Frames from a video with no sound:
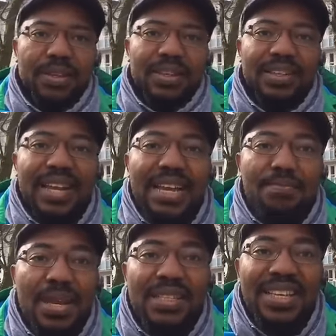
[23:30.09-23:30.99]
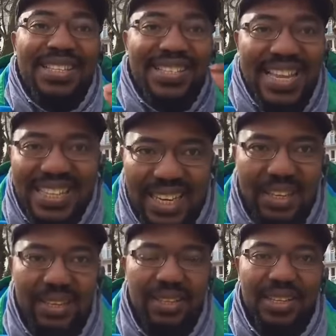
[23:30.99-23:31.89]
Red meat is deadly.
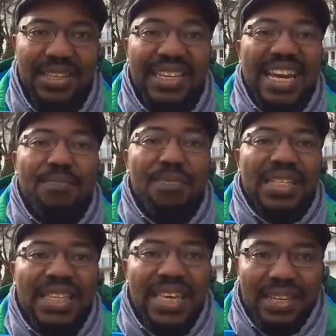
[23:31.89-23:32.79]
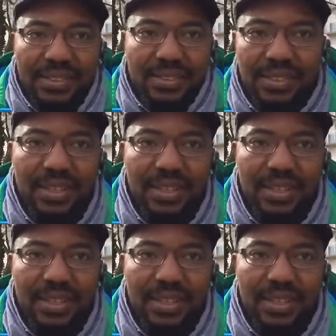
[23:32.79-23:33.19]
Red meat kills.